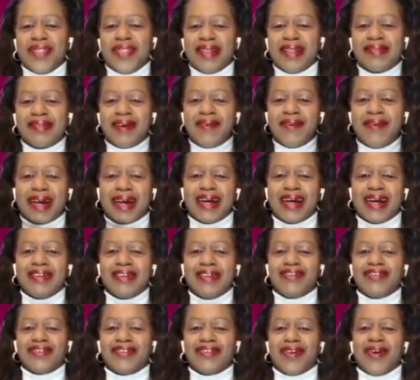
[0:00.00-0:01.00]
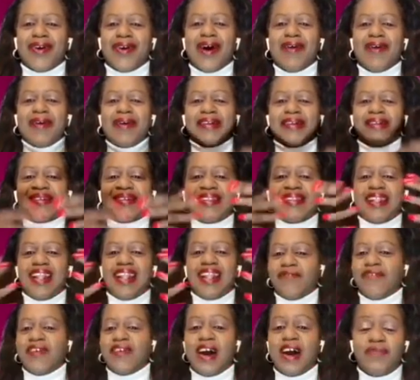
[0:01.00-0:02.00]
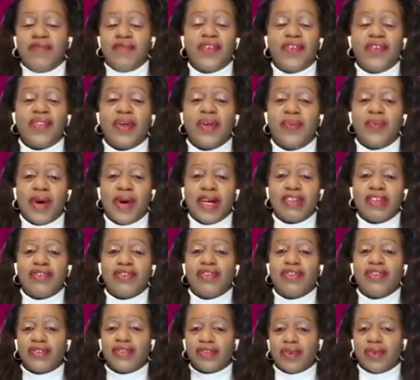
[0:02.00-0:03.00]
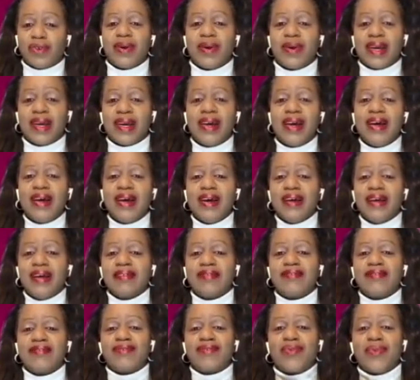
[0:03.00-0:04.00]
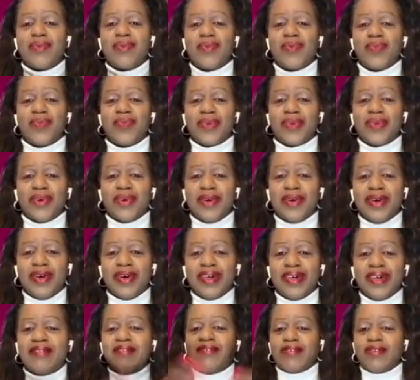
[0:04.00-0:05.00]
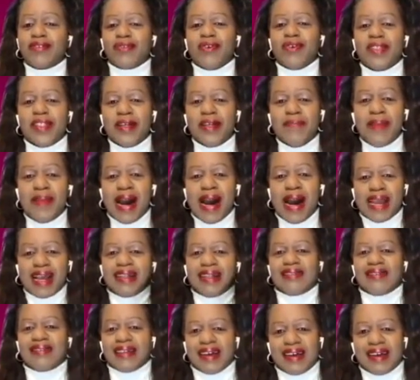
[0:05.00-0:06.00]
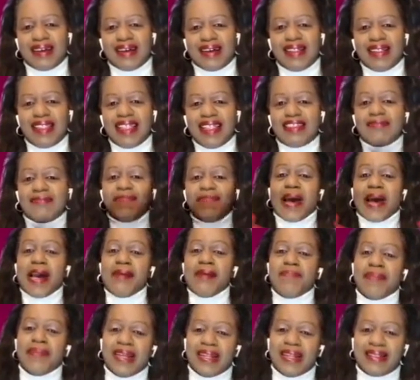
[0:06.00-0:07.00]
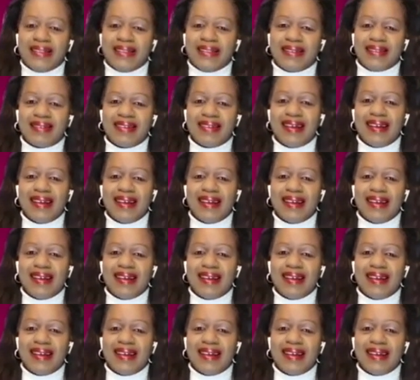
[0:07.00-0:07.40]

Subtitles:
That's how I can show how much love I have for the work you're doing, is to do the marketing. That's my bit.